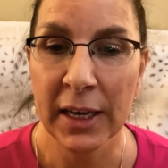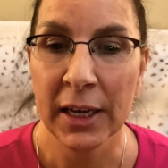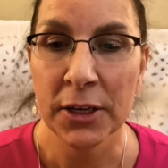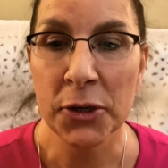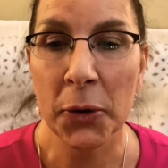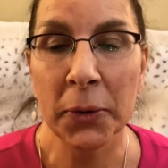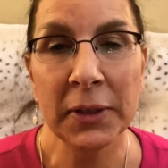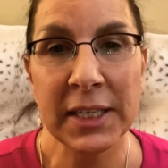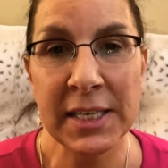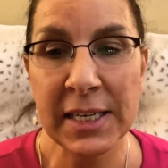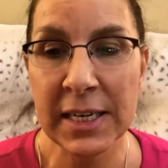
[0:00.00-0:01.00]
Total
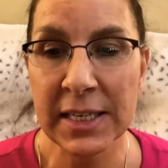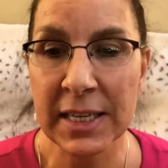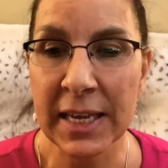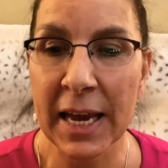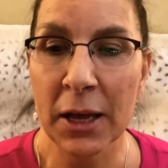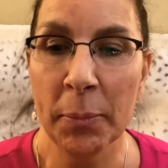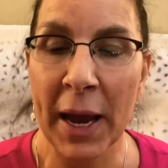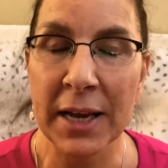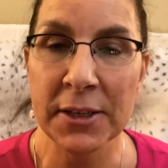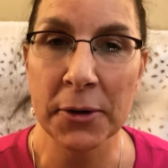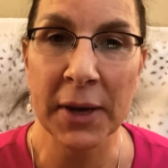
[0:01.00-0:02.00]
listings in the El
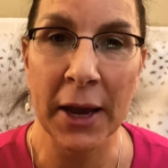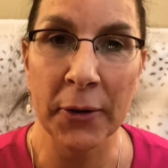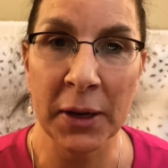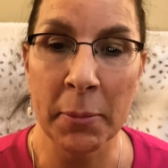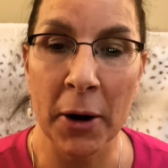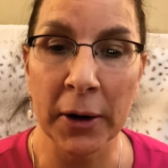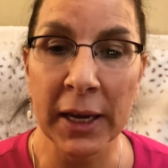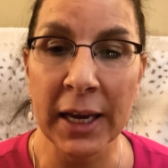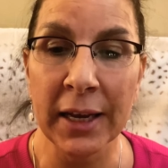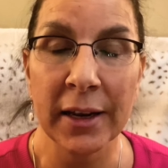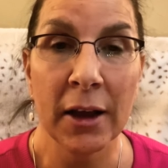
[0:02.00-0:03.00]
Paso County
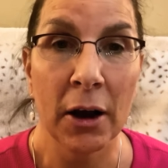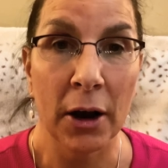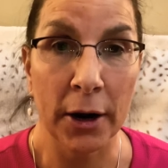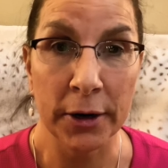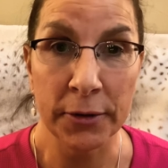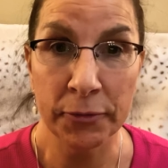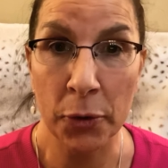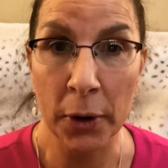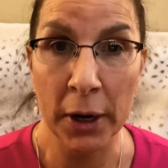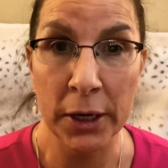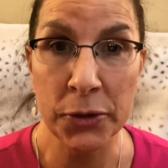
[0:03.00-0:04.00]
market are
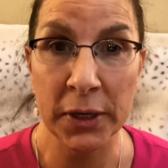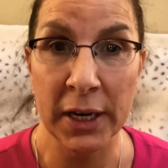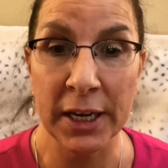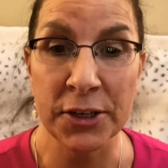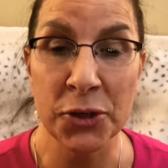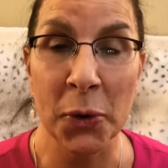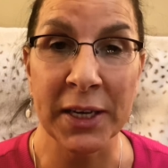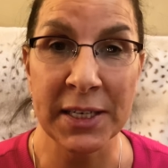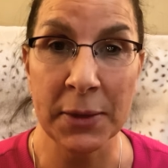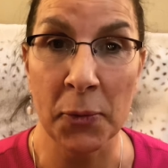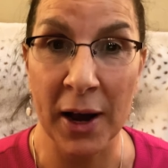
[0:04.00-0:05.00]

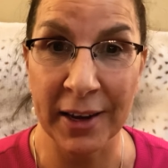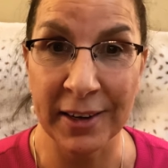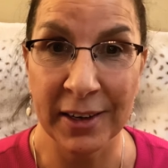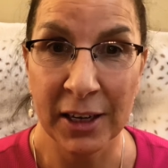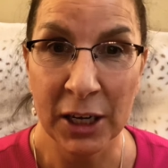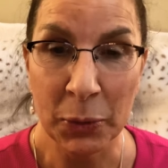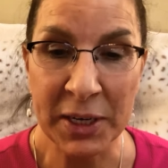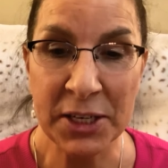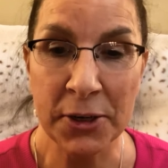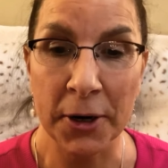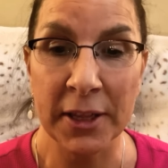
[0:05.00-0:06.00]
421. We
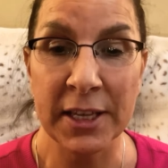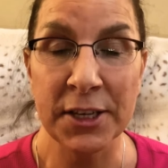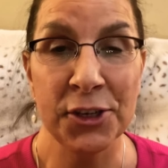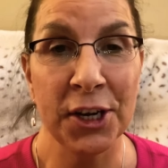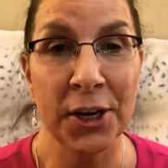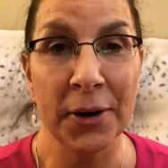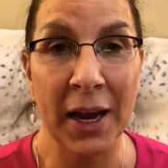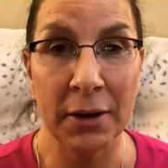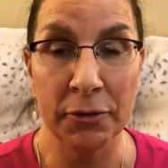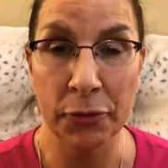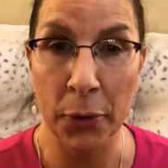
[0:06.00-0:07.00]
started this year
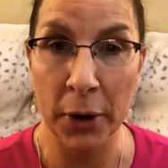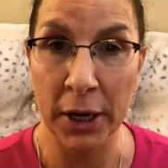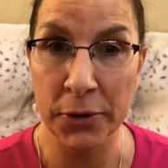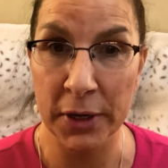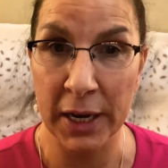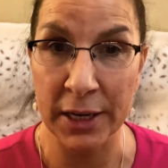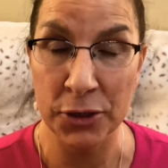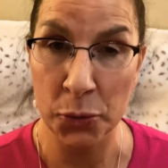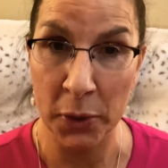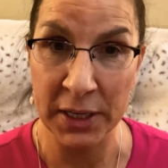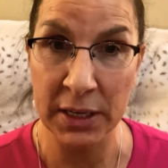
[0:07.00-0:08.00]
at
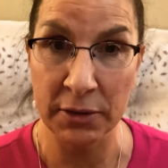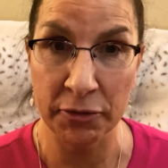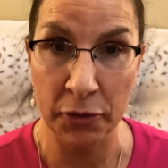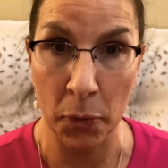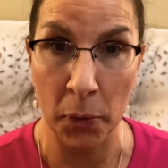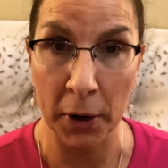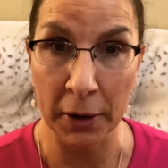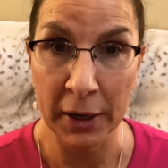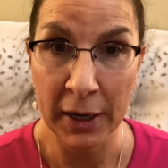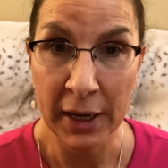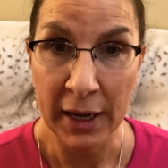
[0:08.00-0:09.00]
424.
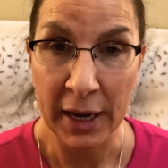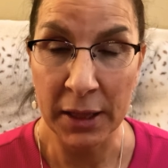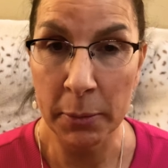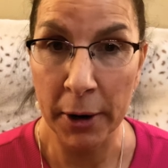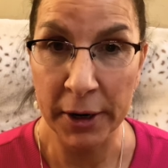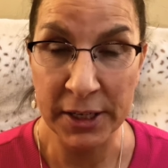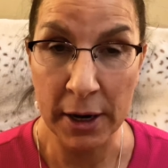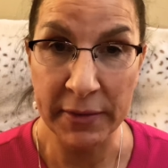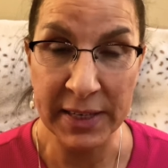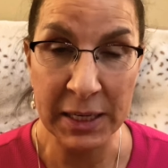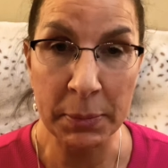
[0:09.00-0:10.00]
And the market's
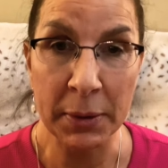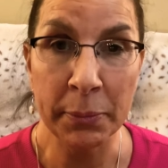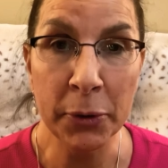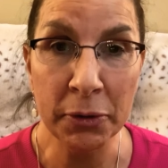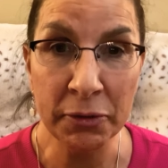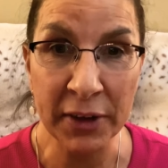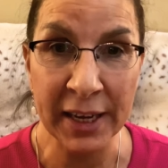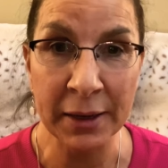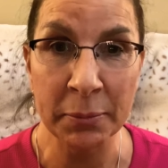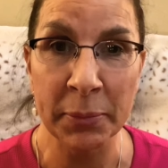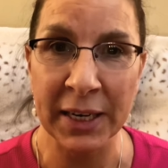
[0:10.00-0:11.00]
obviously been
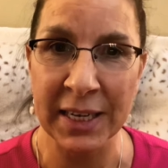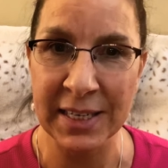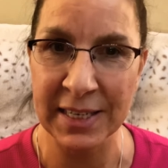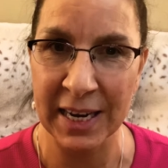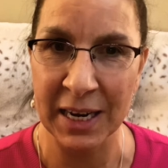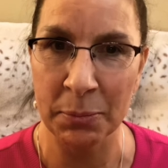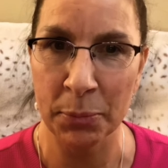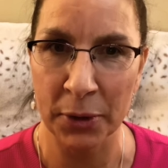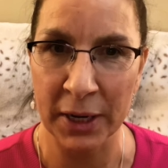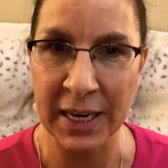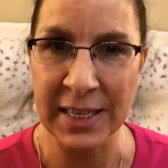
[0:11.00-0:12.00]
moving, but it stayed
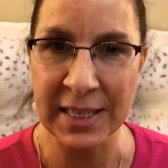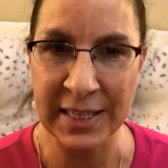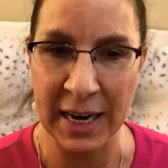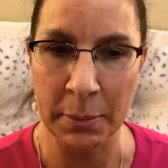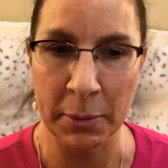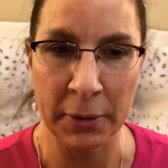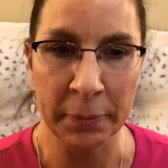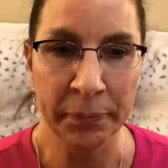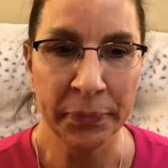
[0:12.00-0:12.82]
pretty stable.